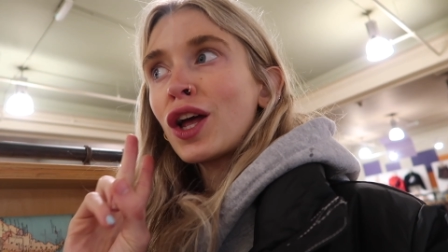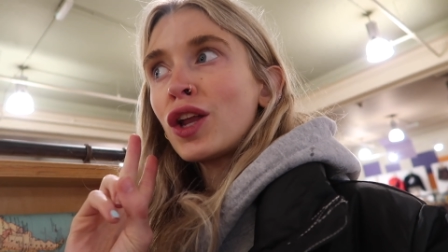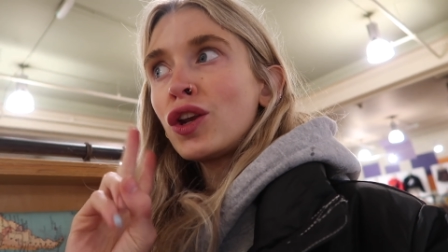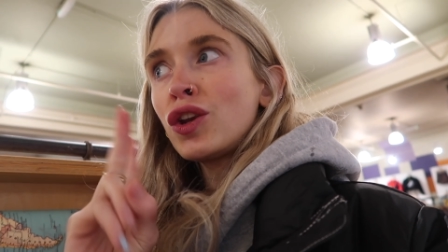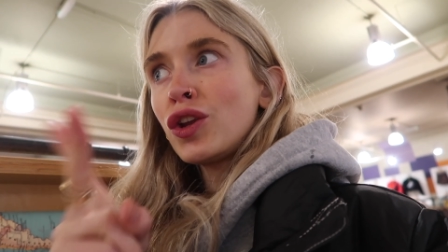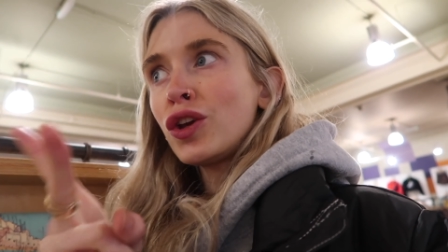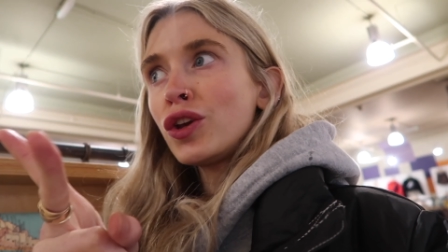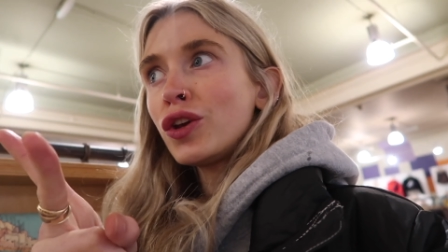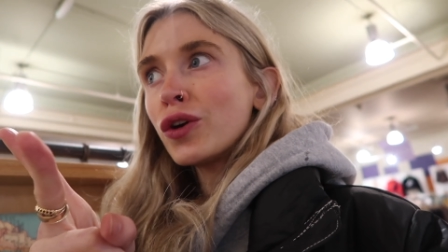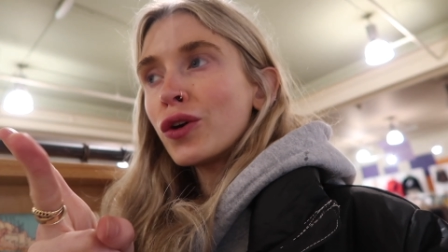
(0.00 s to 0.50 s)

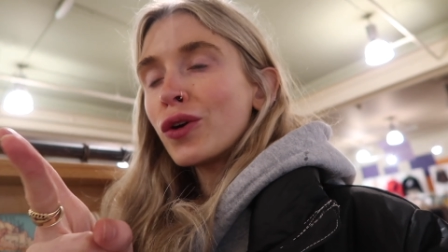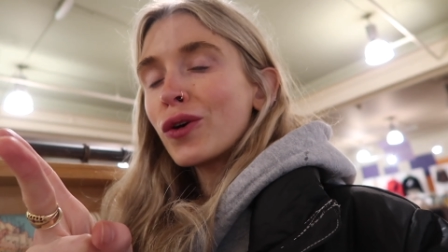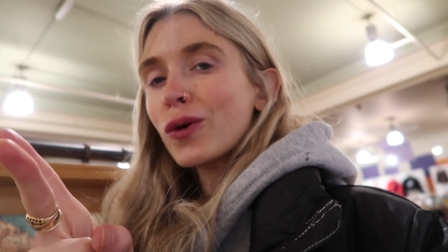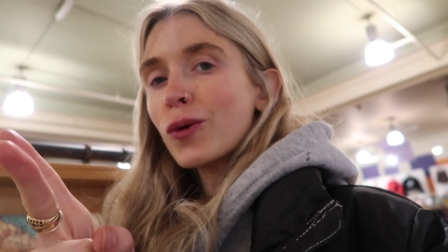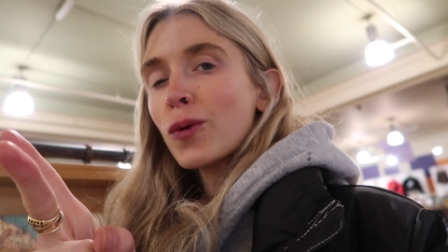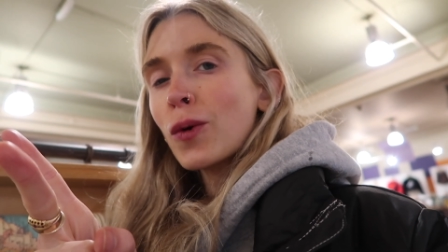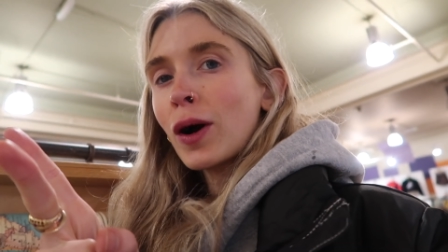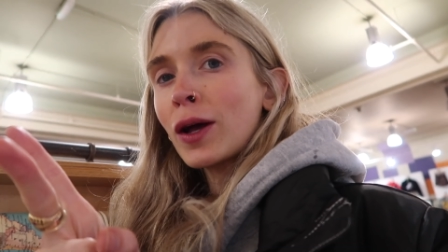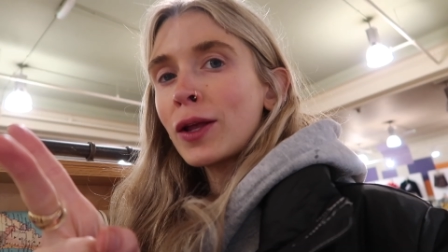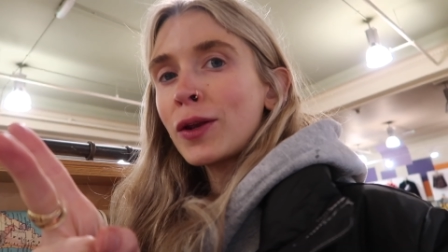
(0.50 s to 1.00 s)
a New York
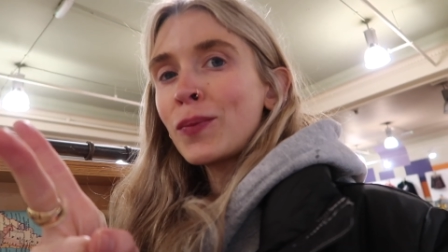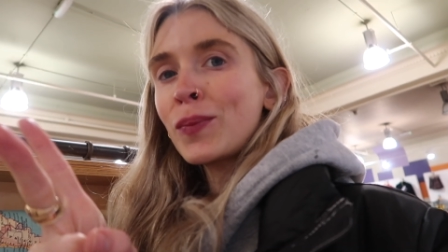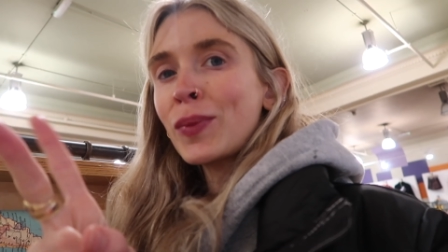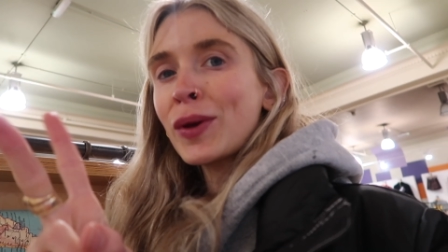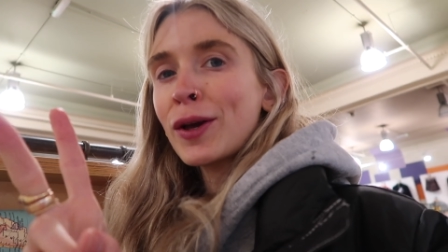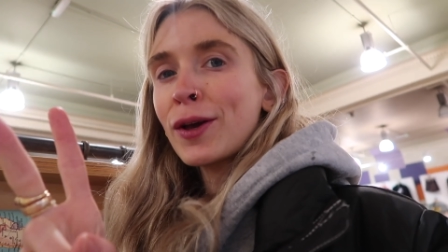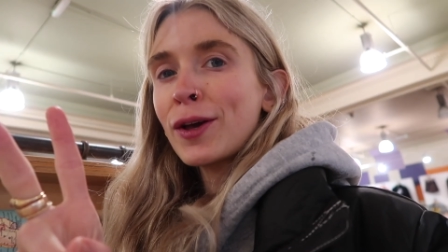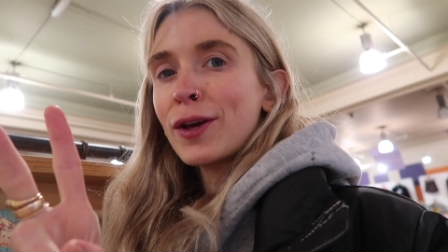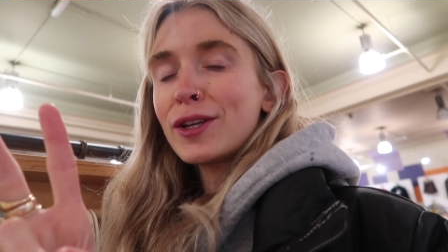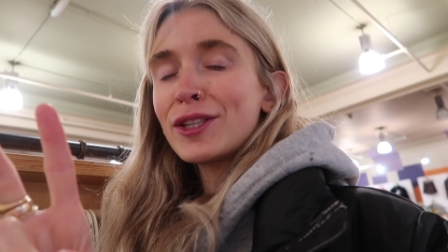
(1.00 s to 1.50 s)
one,
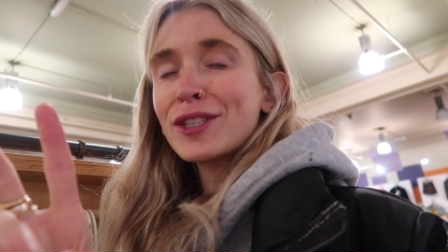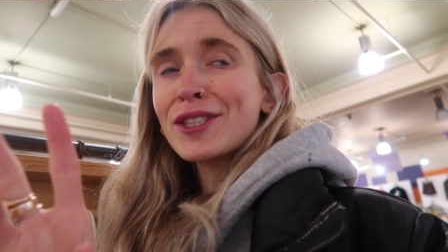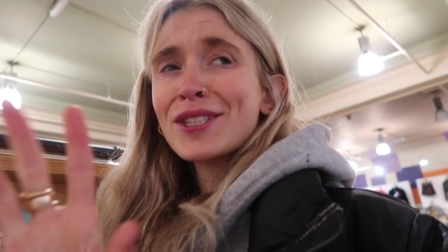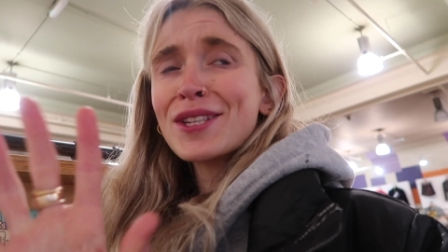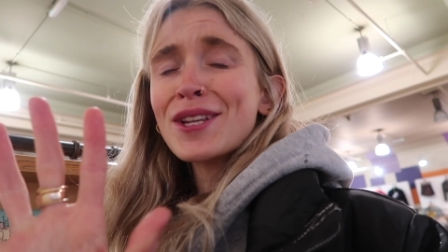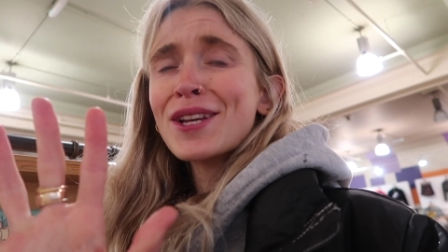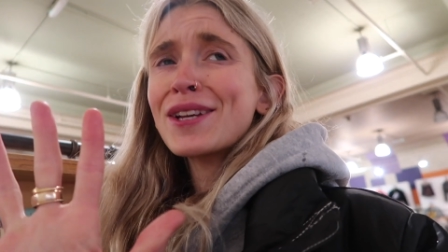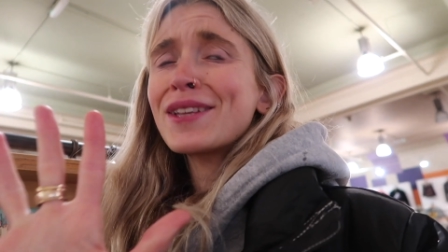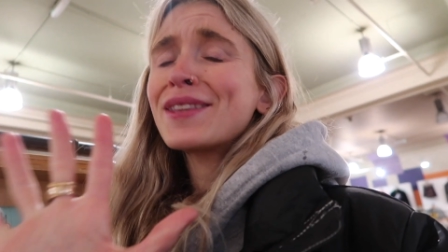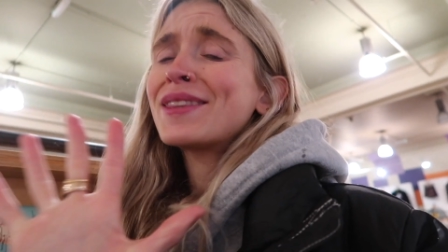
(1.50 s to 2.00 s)
because
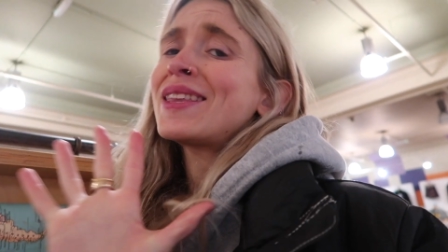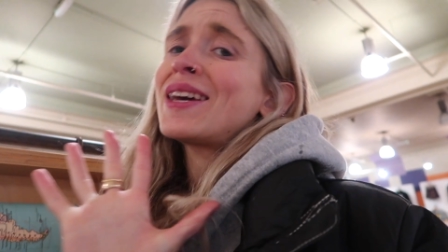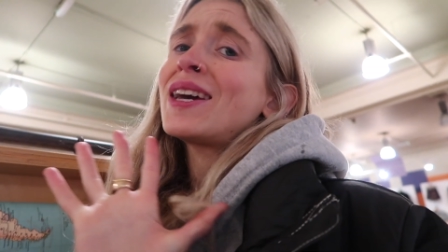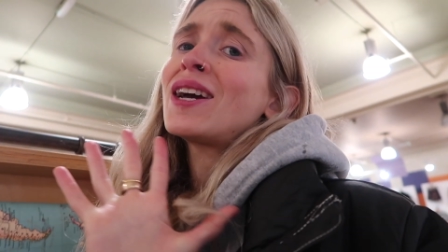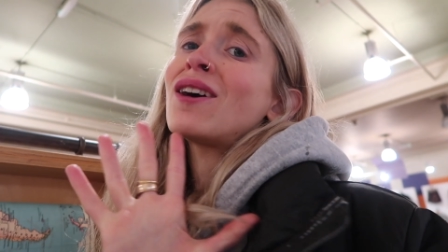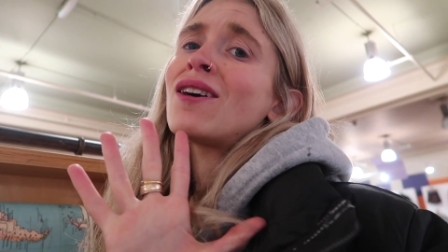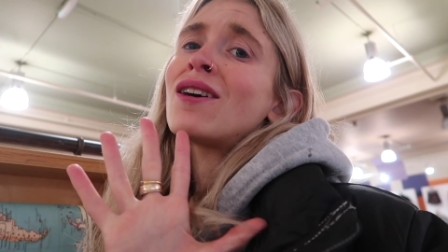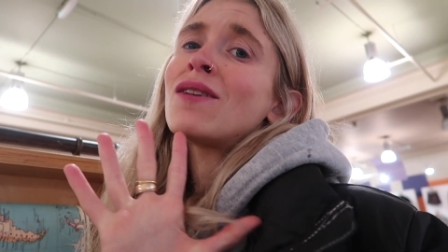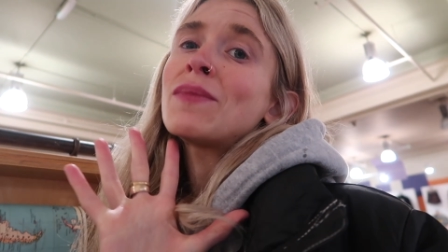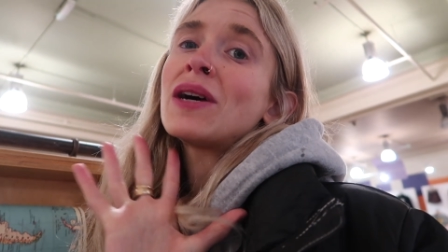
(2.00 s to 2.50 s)

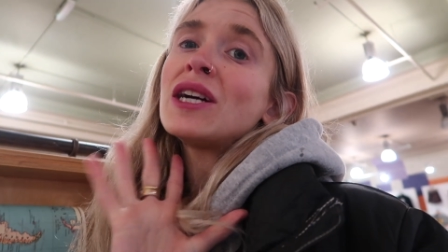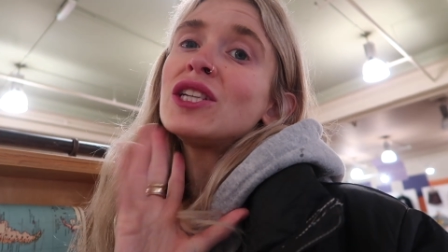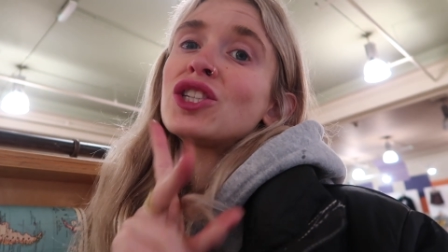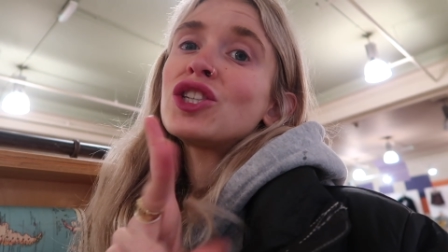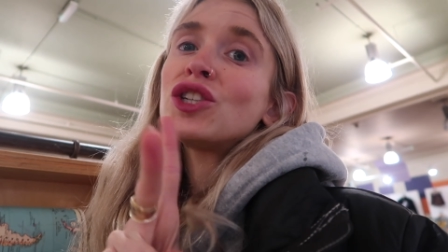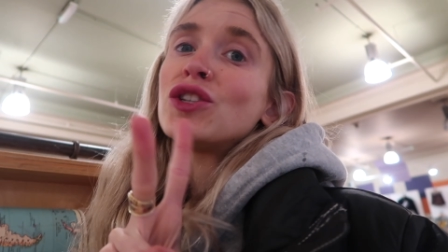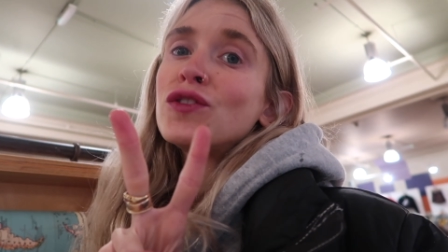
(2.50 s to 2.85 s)
they are my